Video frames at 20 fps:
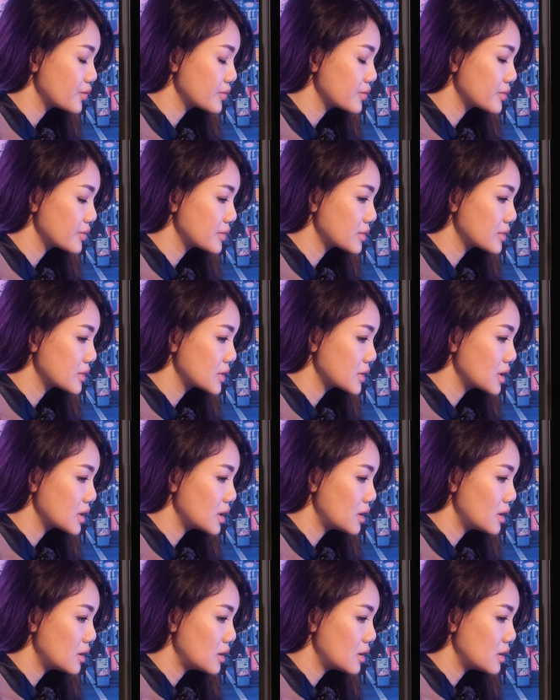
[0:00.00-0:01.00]

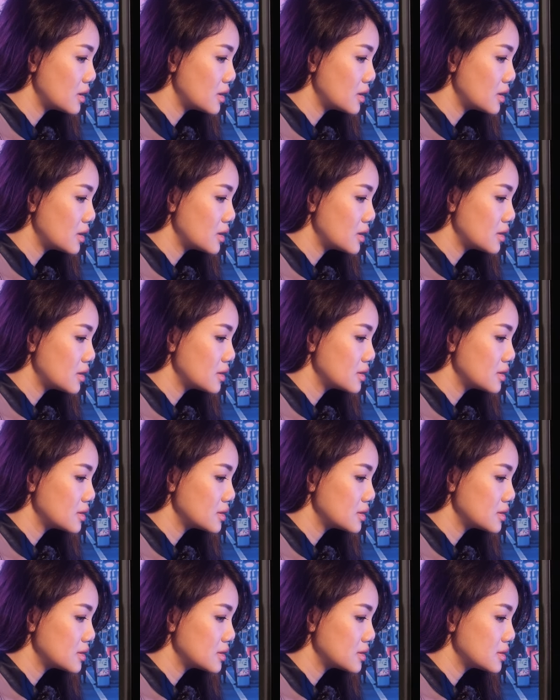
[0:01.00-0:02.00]

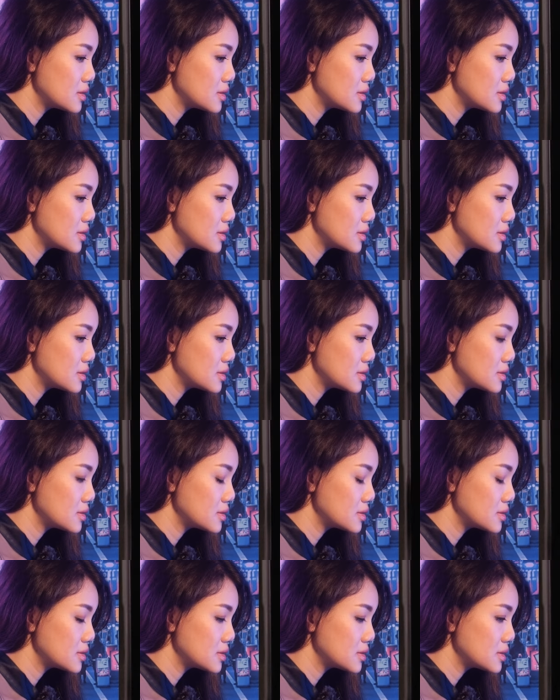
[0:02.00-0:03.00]

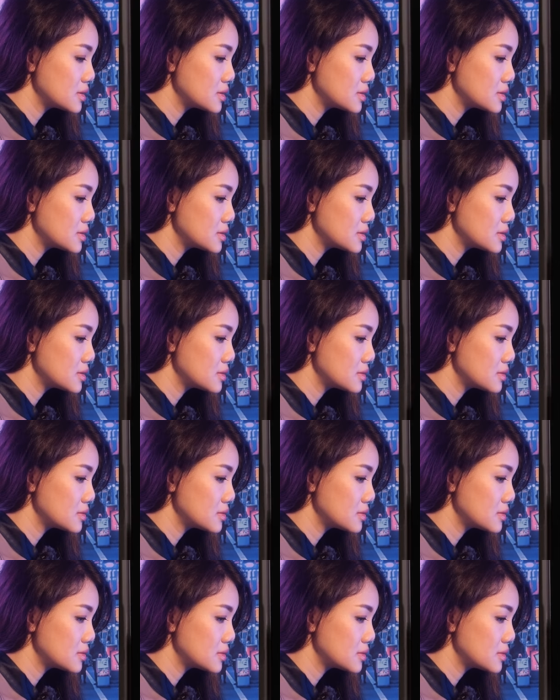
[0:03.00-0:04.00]

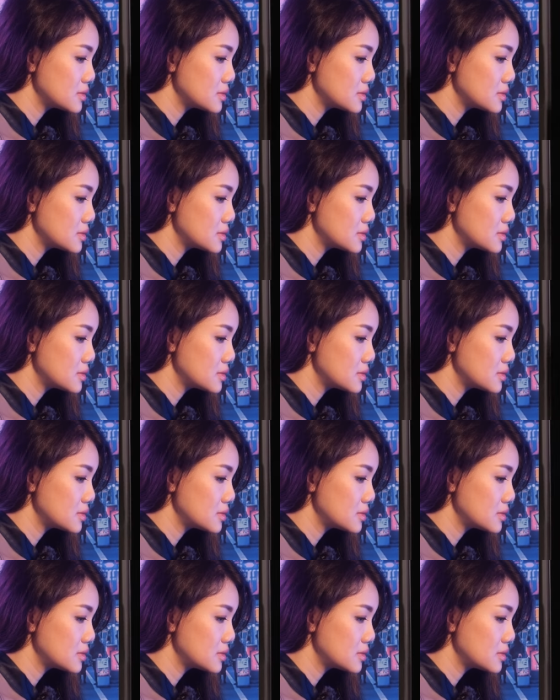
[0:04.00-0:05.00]

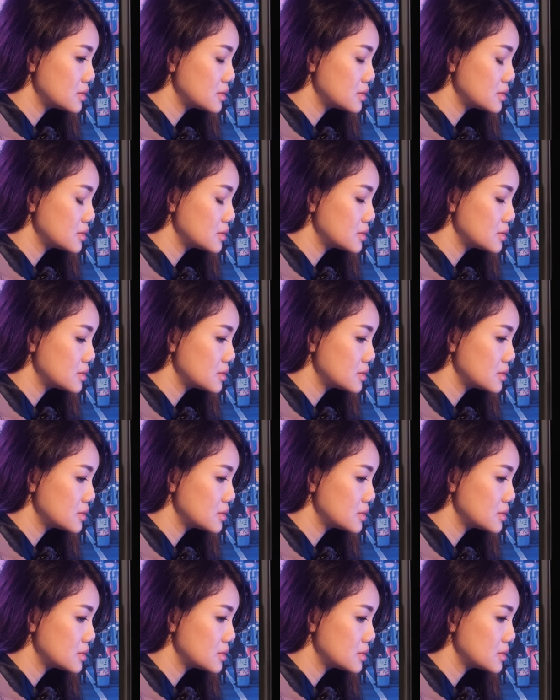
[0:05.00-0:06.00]

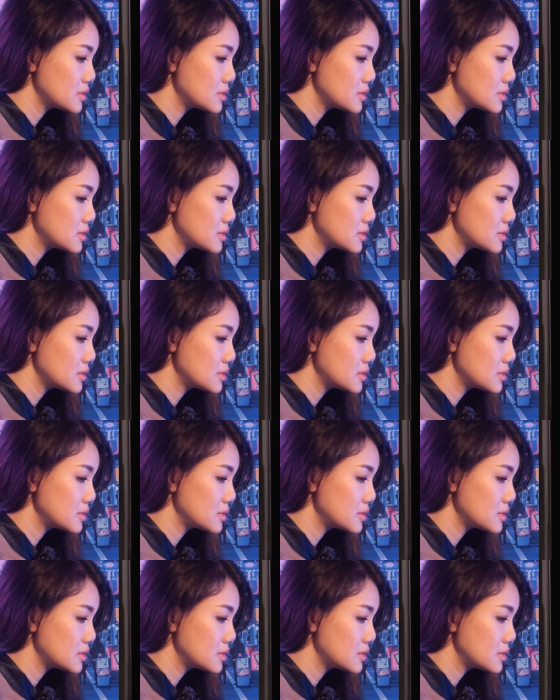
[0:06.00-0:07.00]

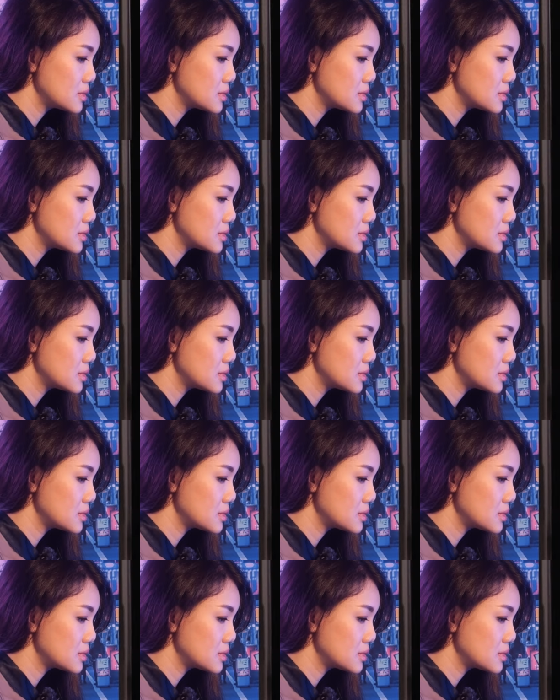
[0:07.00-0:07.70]
Nobody speaks.